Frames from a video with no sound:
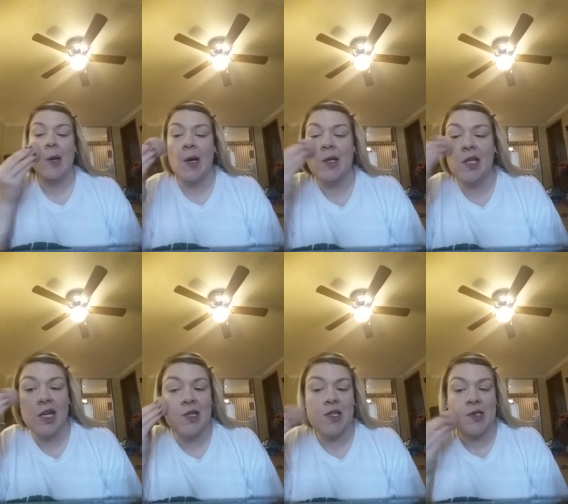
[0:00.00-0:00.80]
And then
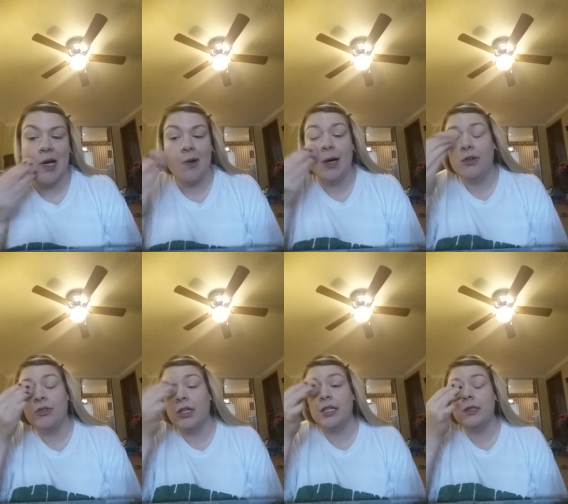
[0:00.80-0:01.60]
I just go
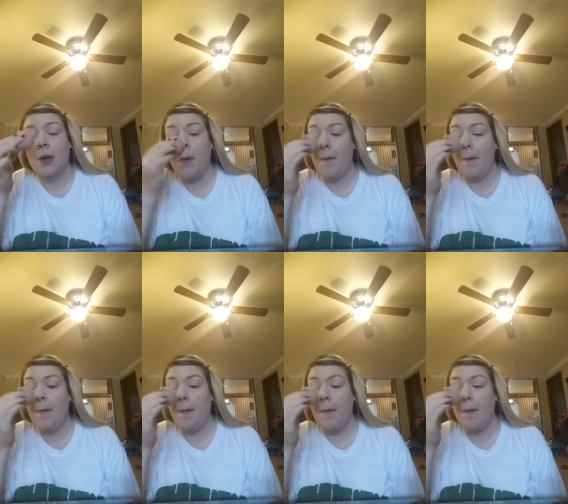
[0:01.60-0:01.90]
over it